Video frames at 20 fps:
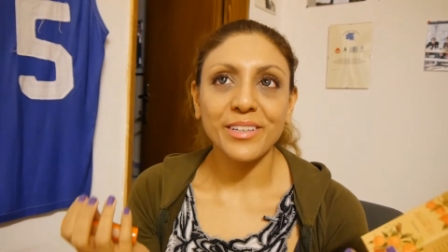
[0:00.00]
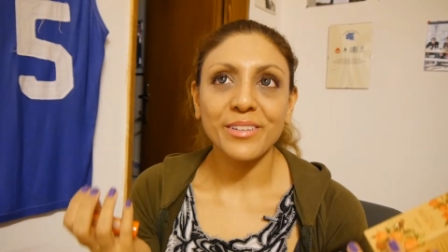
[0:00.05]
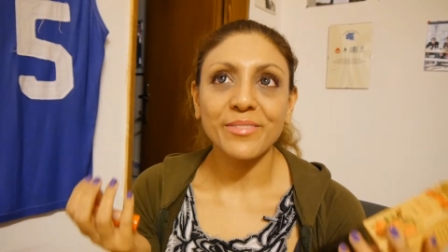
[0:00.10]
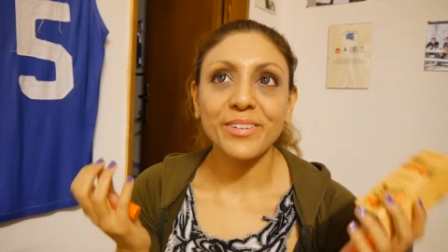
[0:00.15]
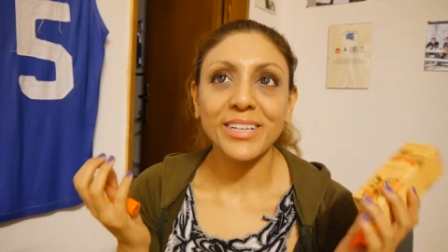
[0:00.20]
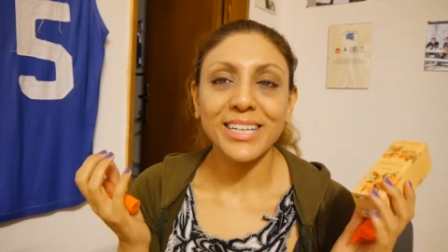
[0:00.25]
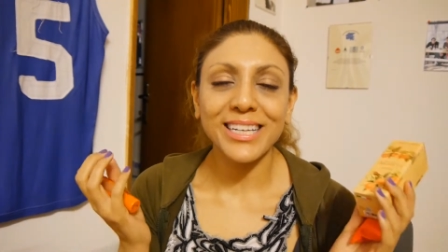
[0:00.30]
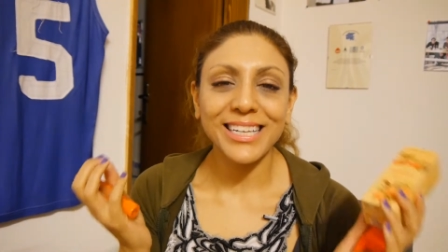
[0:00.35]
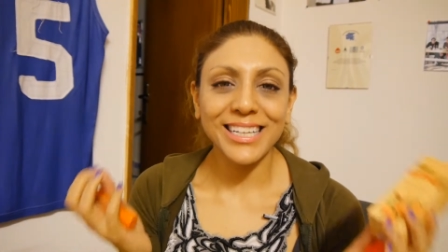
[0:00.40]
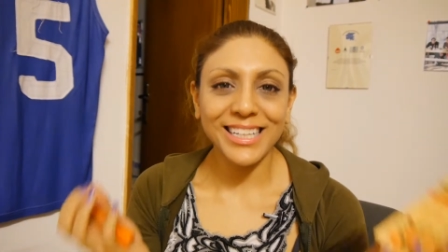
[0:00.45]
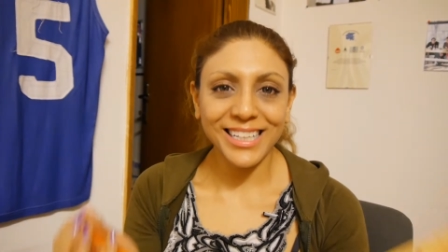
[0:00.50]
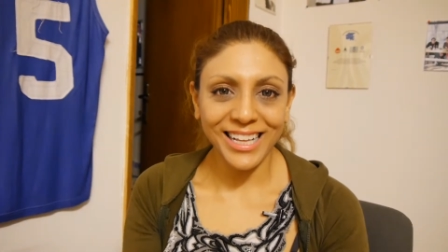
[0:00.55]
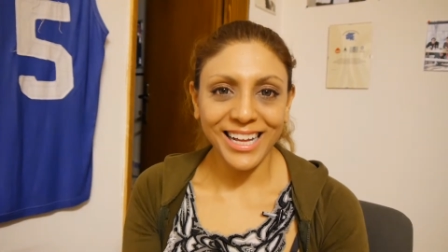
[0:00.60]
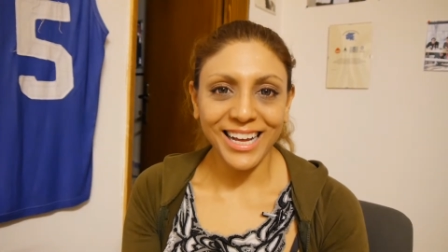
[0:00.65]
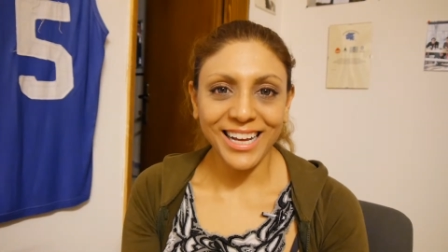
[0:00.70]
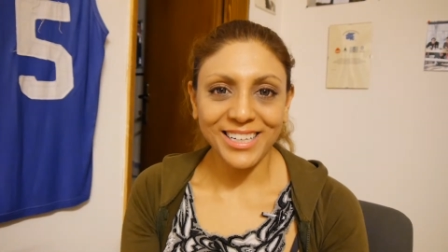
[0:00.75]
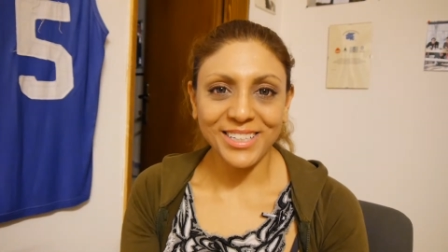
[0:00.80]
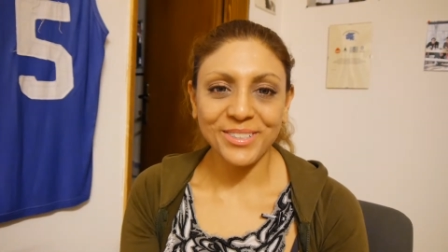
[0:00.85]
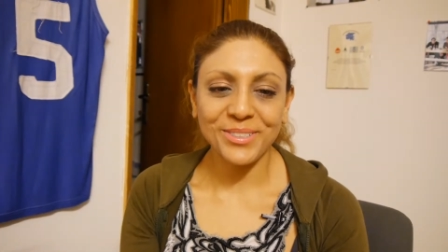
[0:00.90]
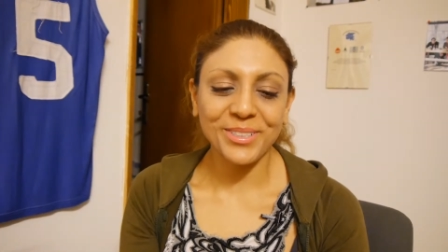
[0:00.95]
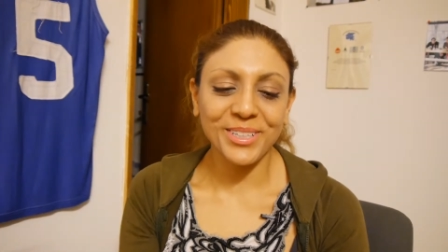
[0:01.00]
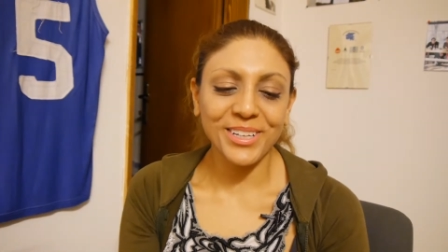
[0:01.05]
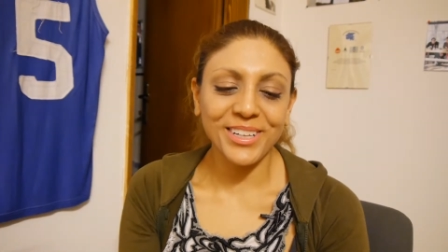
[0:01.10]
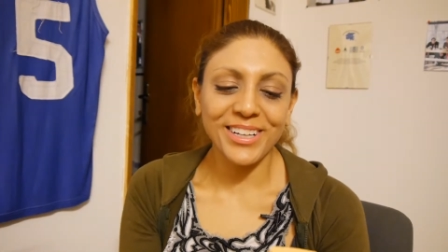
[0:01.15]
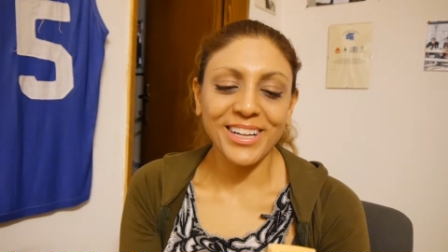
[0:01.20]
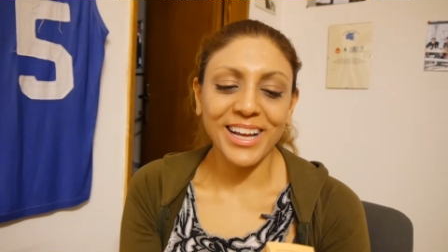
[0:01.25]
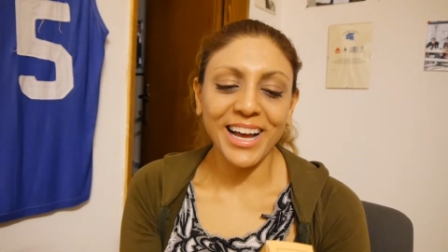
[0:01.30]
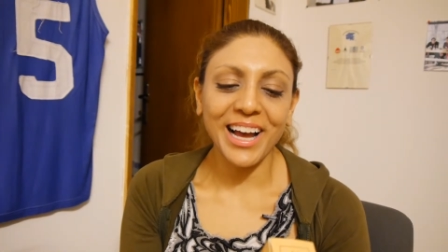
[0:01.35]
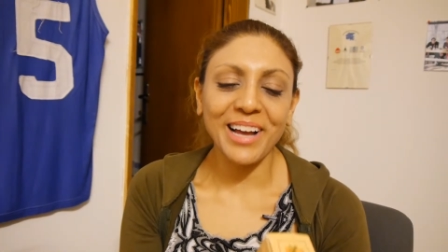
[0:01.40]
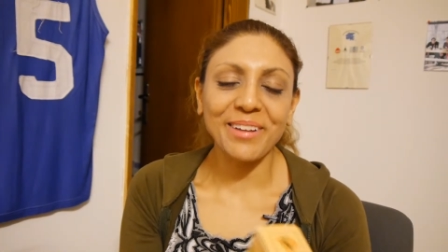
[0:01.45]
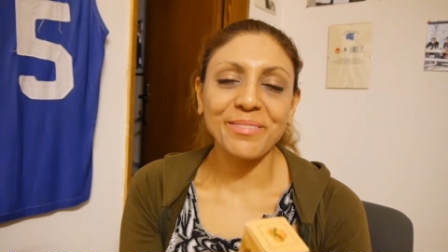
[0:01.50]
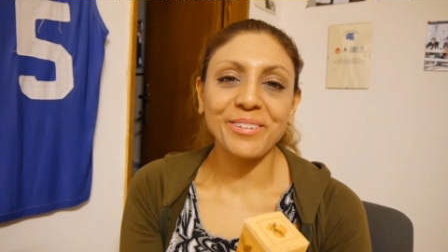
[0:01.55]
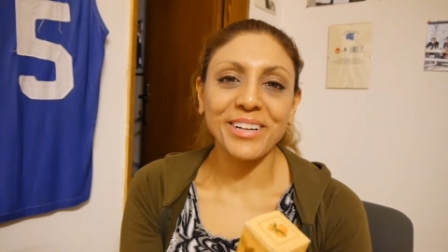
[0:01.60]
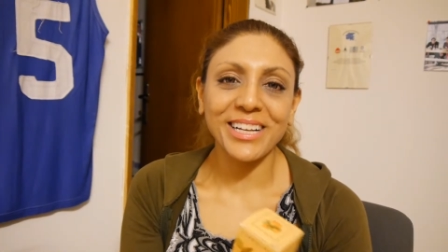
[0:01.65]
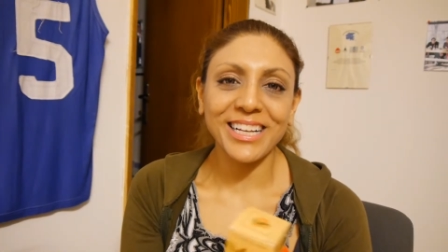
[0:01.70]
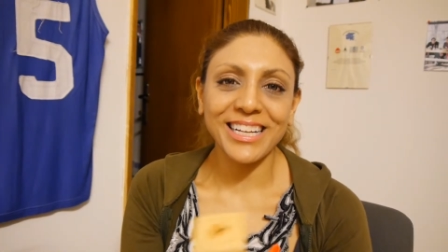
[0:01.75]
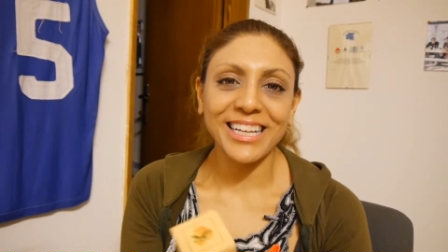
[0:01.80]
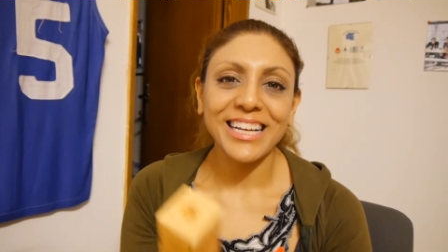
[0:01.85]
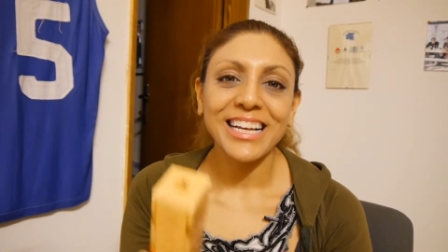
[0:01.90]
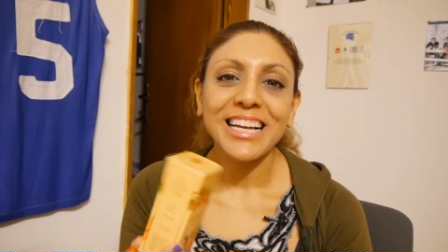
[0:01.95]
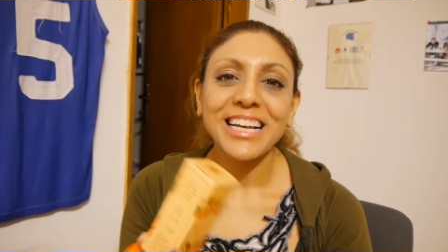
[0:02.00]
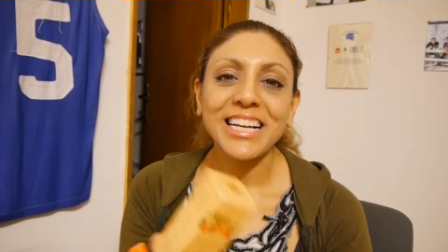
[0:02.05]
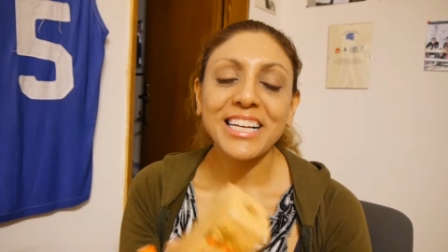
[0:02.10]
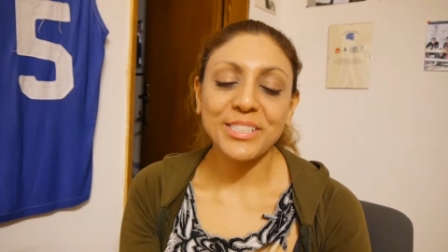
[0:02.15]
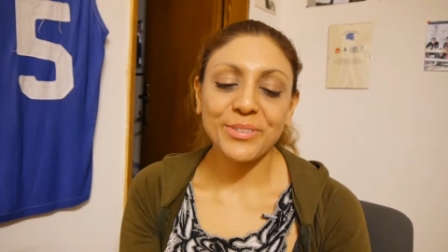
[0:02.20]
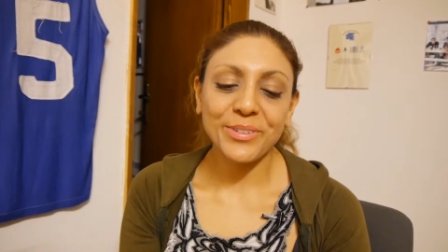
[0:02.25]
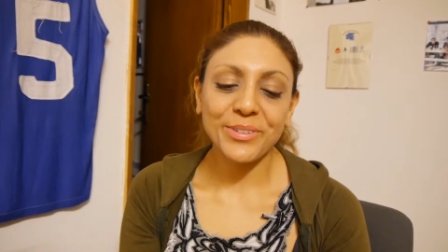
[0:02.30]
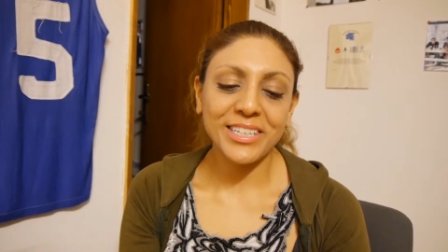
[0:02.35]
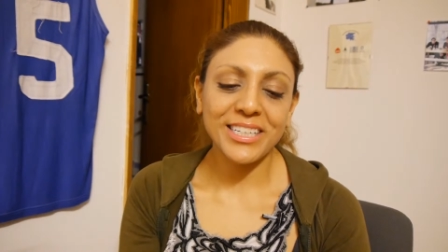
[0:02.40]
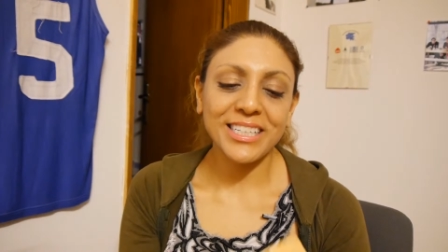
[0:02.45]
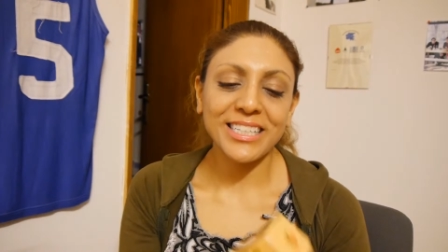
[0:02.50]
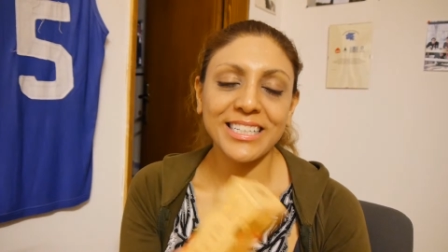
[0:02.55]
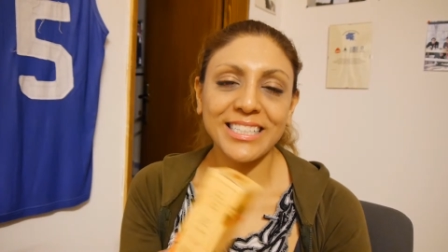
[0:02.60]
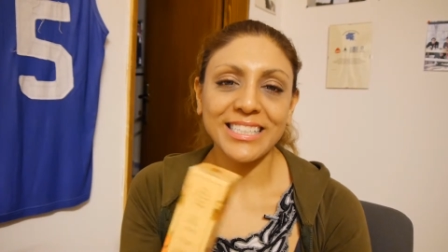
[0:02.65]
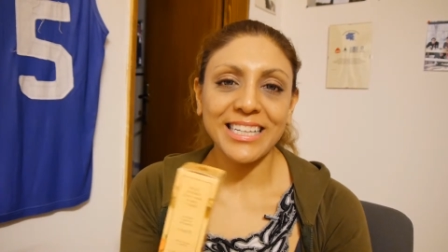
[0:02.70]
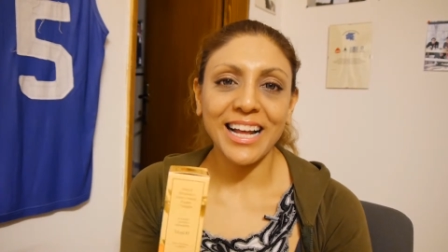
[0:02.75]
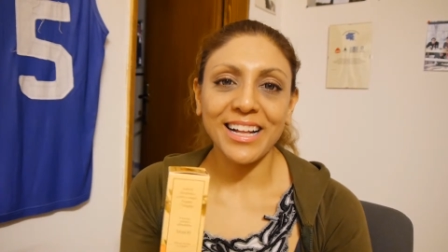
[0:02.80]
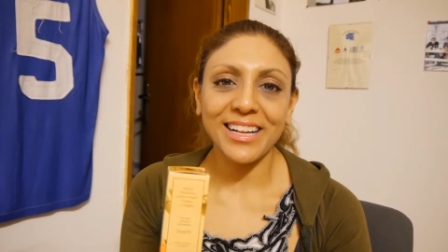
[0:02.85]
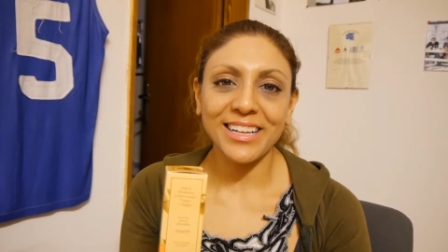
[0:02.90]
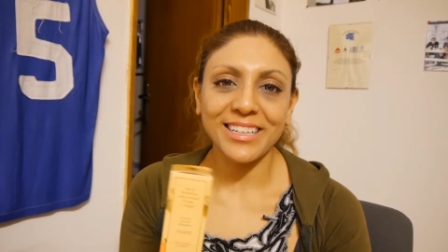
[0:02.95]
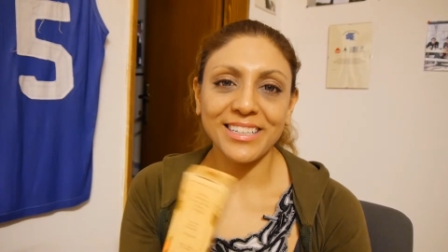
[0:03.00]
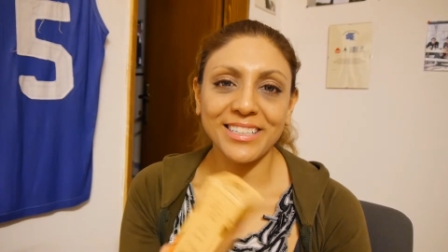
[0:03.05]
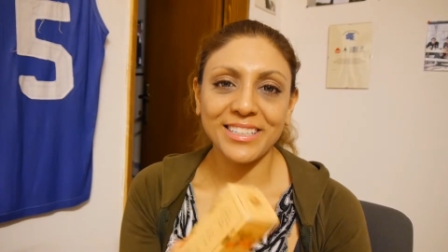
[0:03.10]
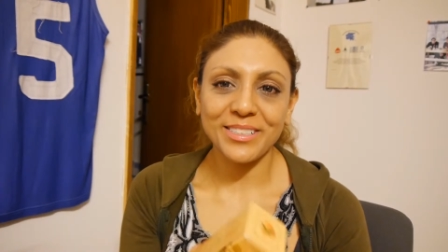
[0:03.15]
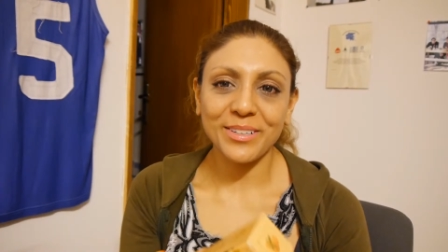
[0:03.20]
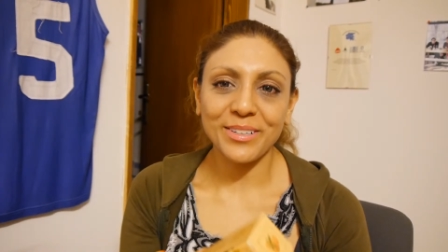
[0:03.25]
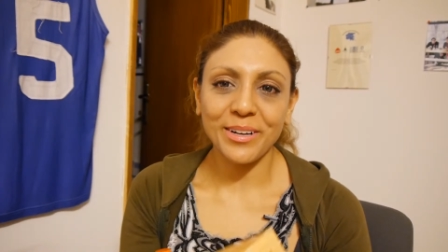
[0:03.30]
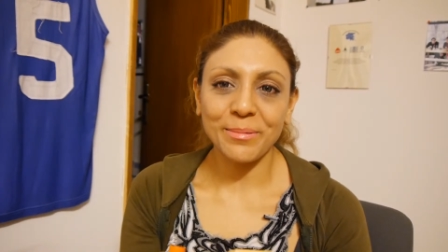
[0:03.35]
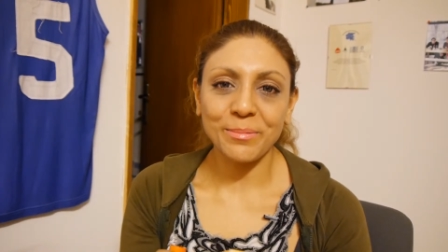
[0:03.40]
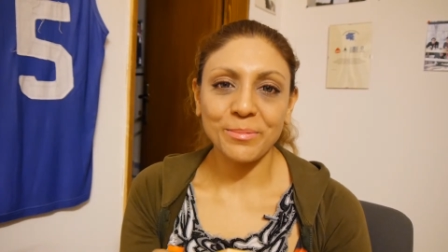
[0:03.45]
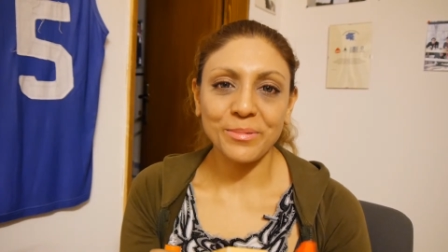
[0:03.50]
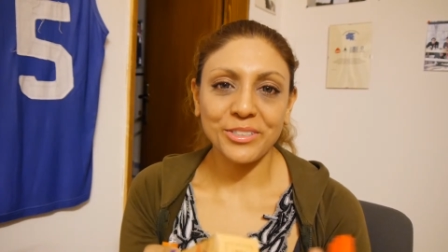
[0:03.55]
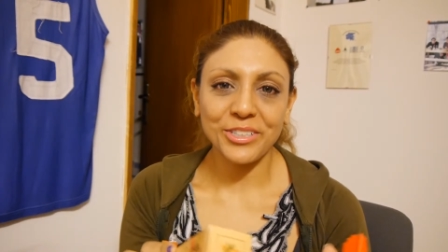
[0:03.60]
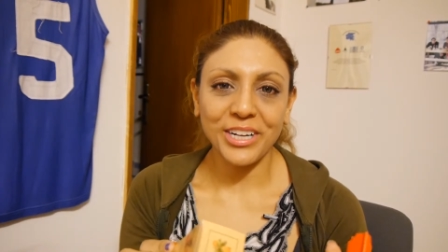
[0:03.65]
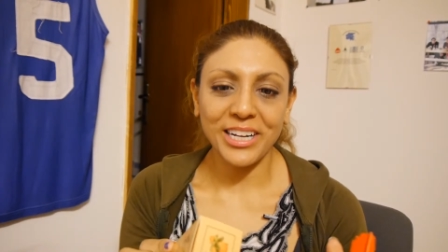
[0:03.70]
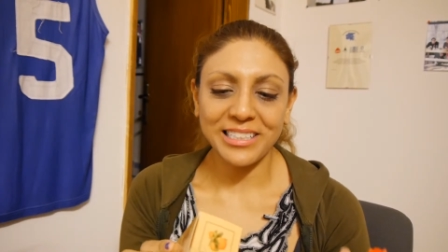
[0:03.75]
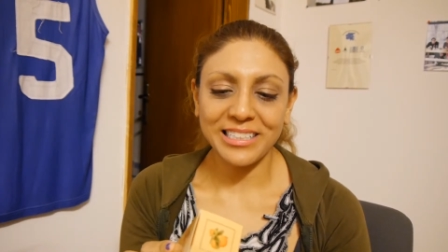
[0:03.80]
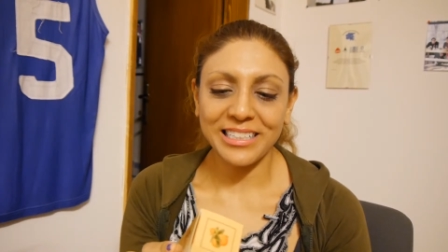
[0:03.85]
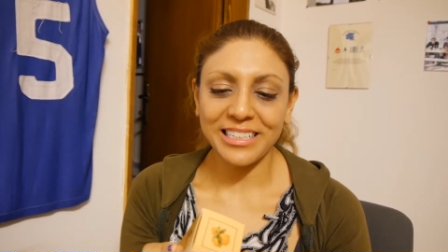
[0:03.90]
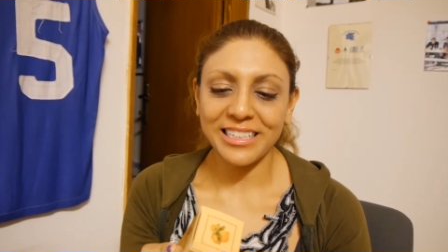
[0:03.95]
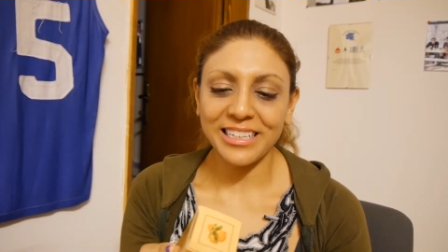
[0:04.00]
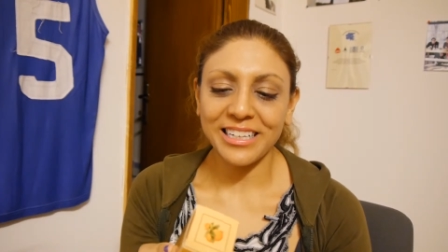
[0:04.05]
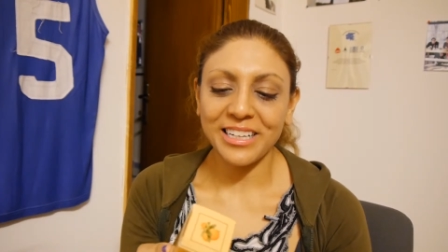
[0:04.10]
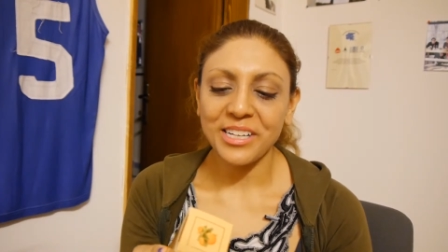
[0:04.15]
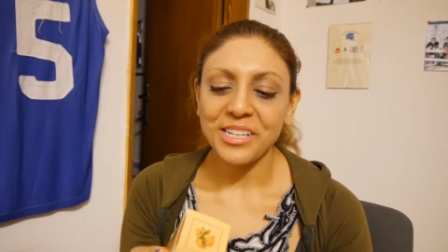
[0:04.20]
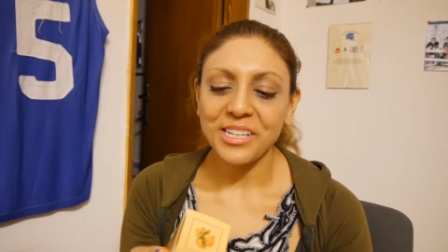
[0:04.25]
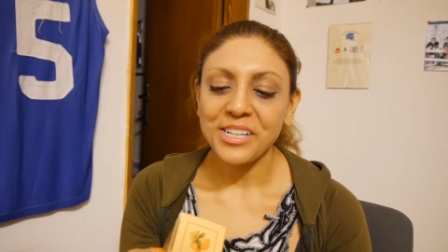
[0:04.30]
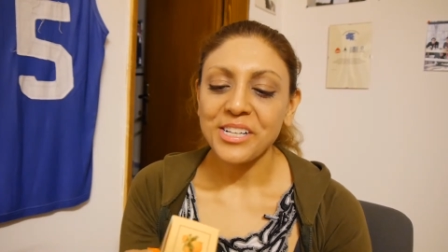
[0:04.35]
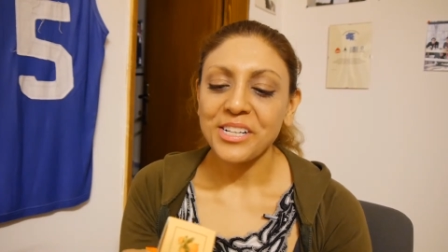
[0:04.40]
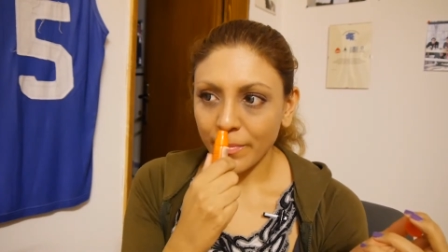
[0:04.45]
Vanilla. I'm like, it's written in Italian, so I'm translating.